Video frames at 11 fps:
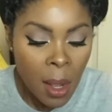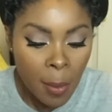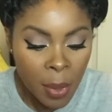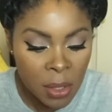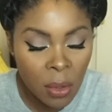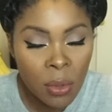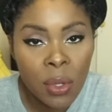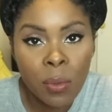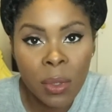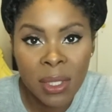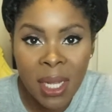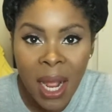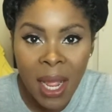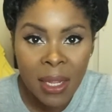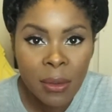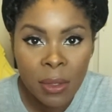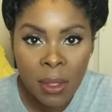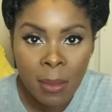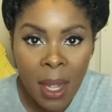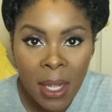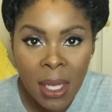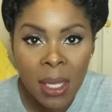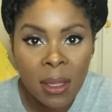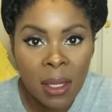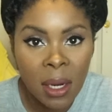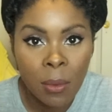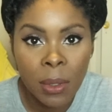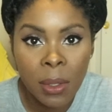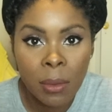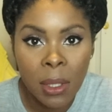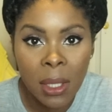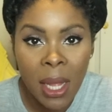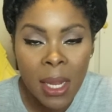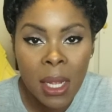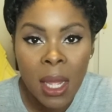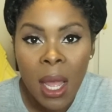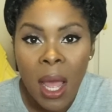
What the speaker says: But those are ones that I use in my kit that I really like.